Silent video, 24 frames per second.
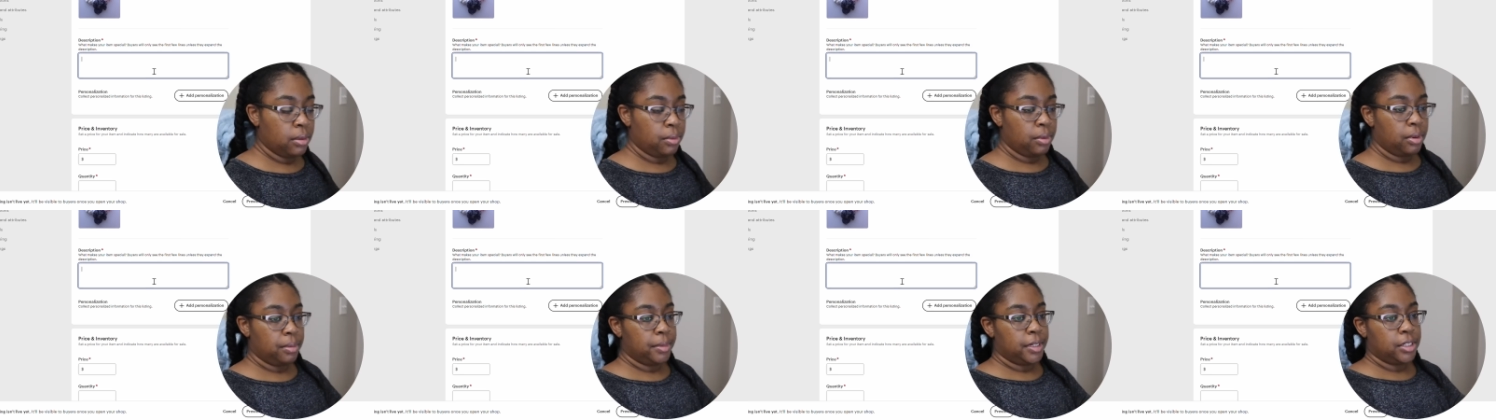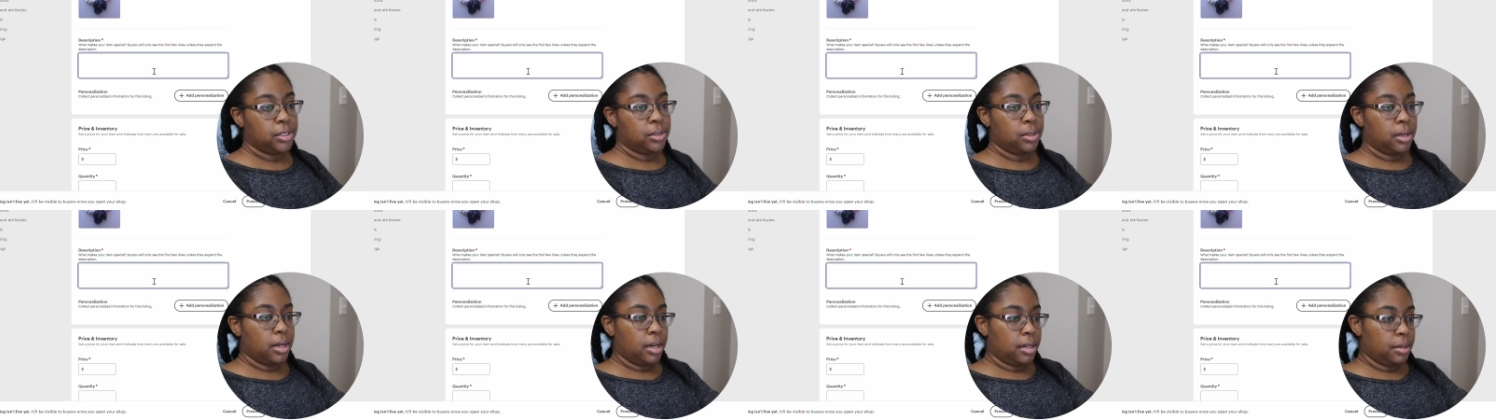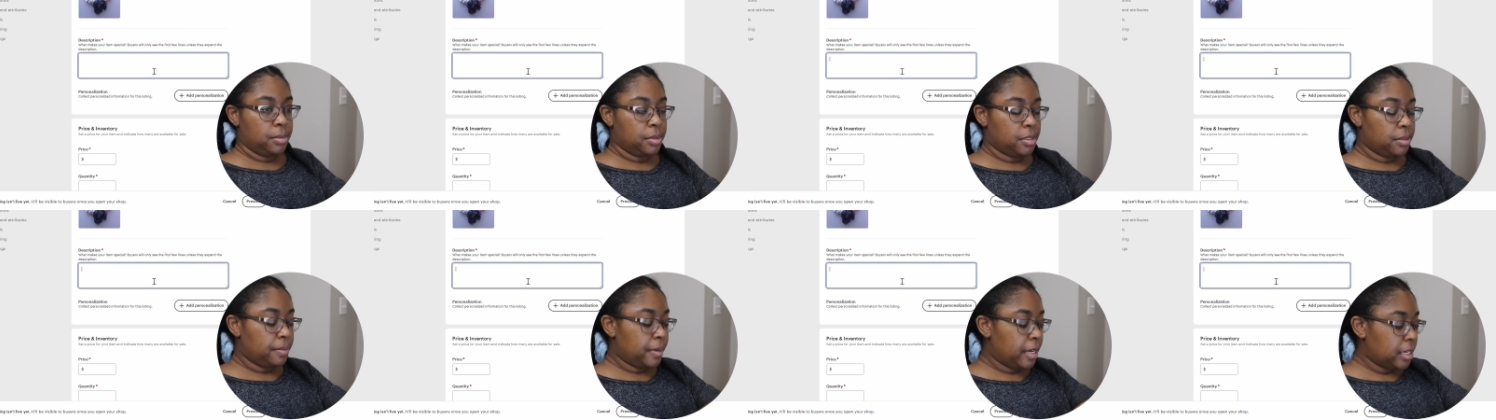what makes your
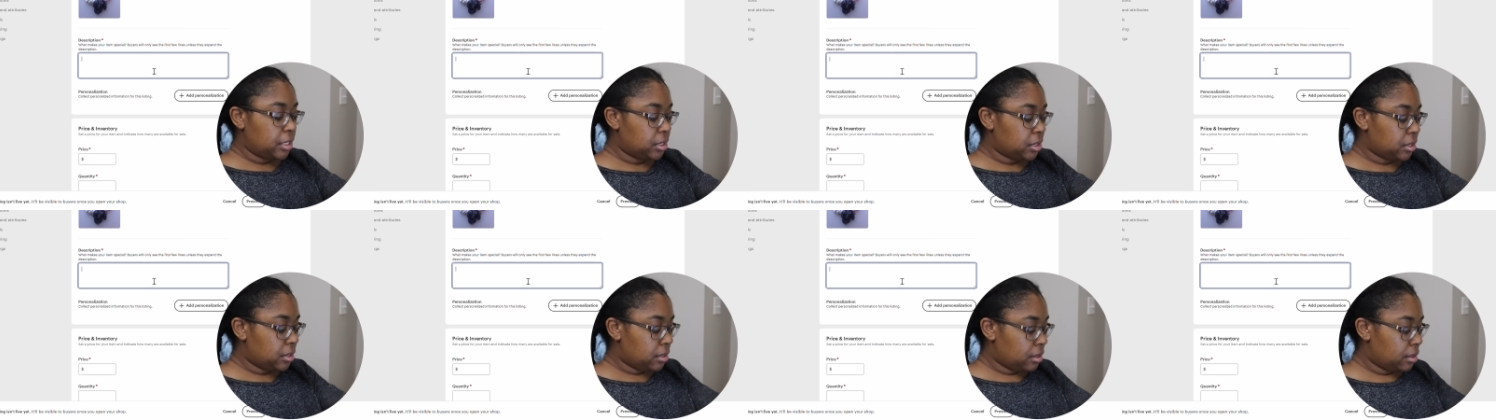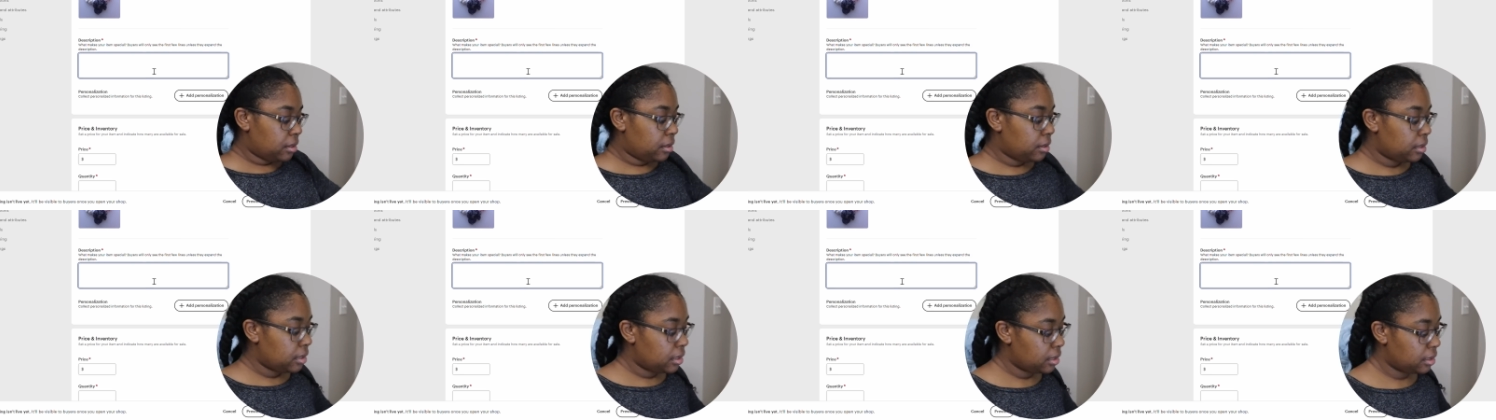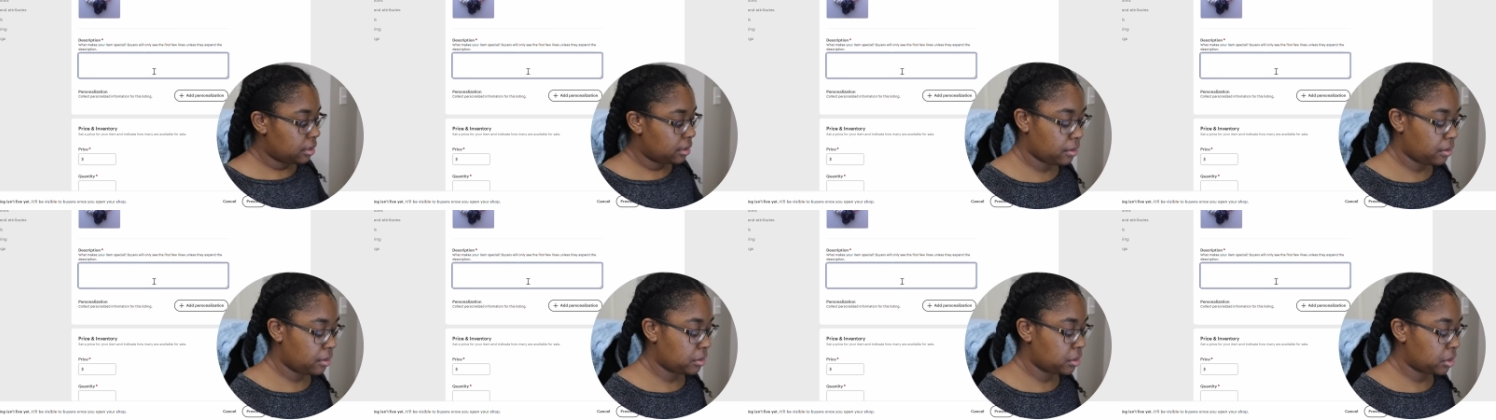item special?
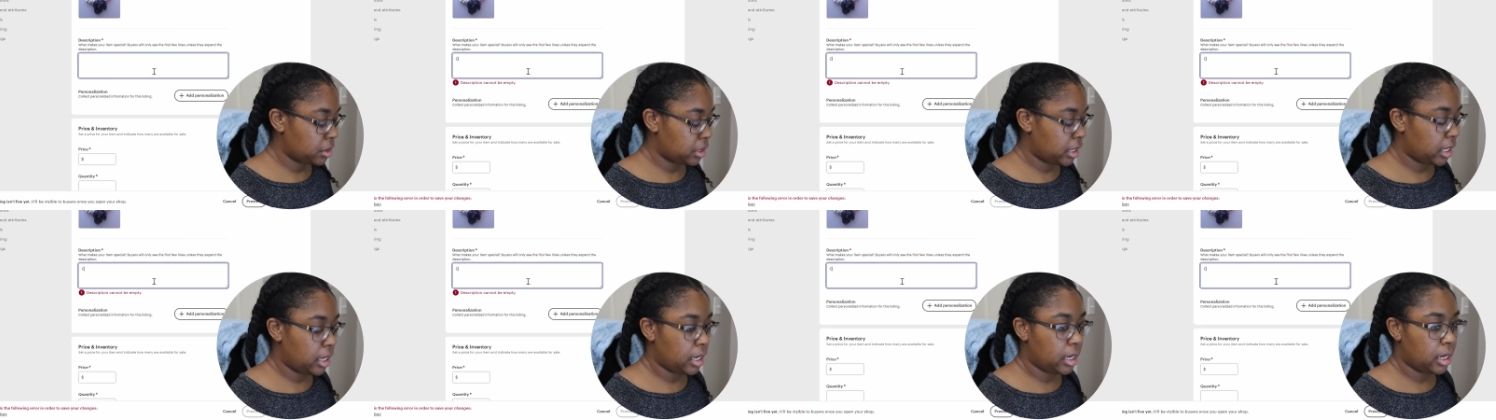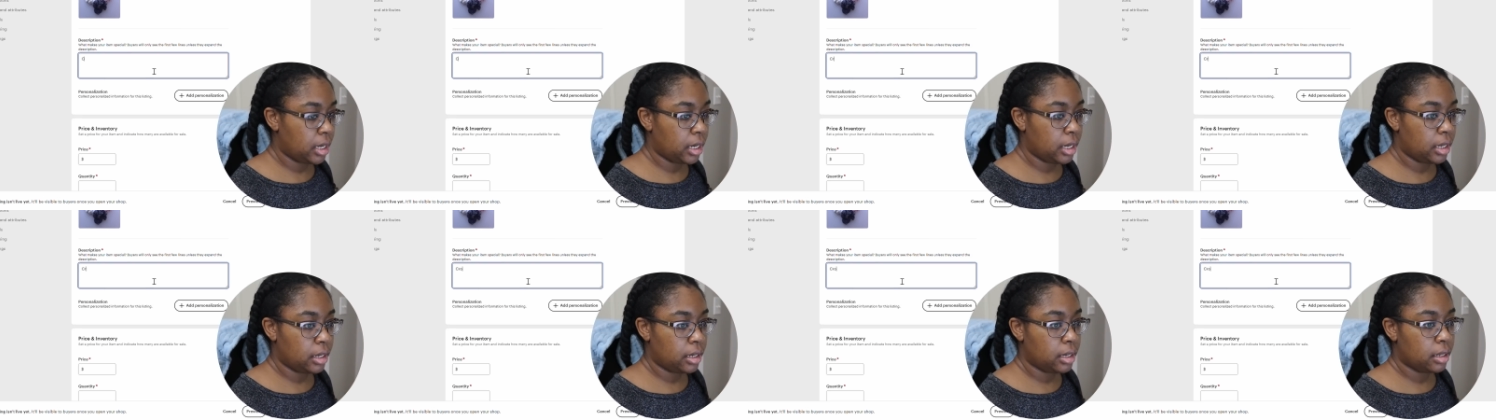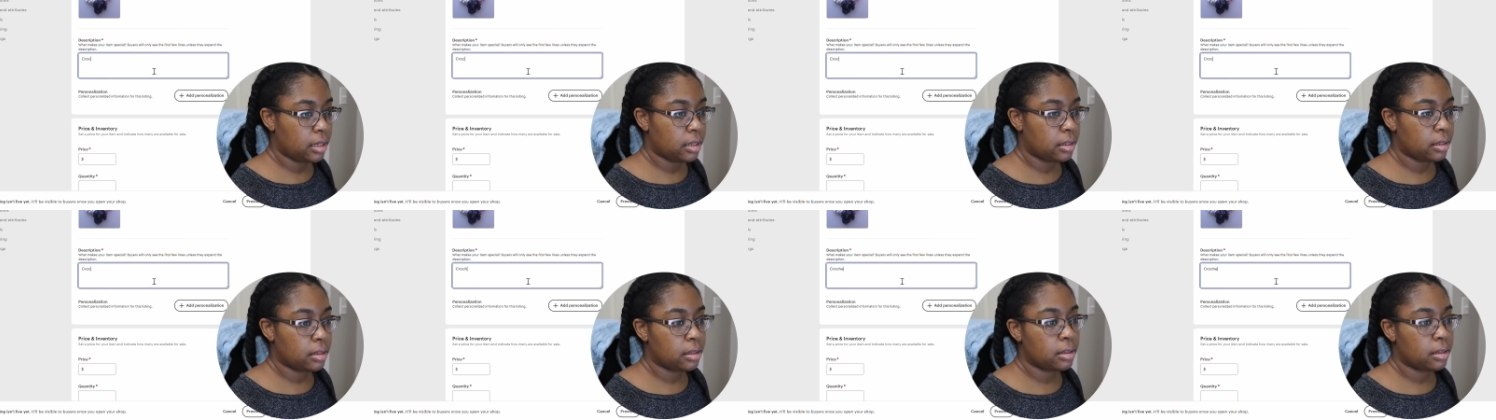Crocheted